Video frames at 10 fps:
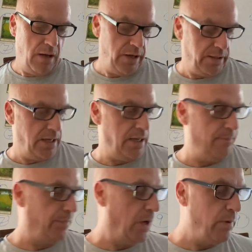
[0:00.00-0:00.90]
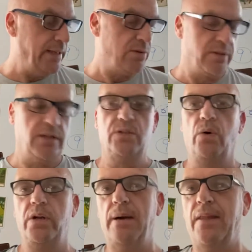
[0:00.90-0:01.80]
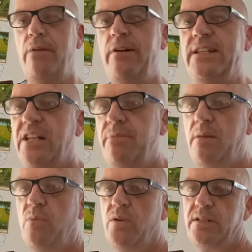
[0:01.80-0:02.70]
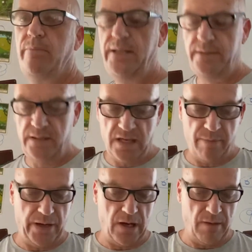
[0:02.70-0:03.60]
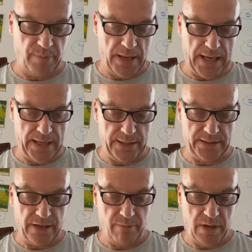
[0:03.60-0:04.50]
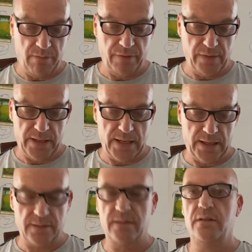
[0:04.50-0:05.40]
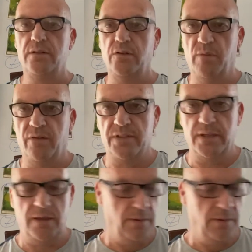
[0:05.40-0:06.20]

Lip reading: Okay. Oh, it's also talking about there is going to be more stability coming up, and it's given me within the next 2 months here.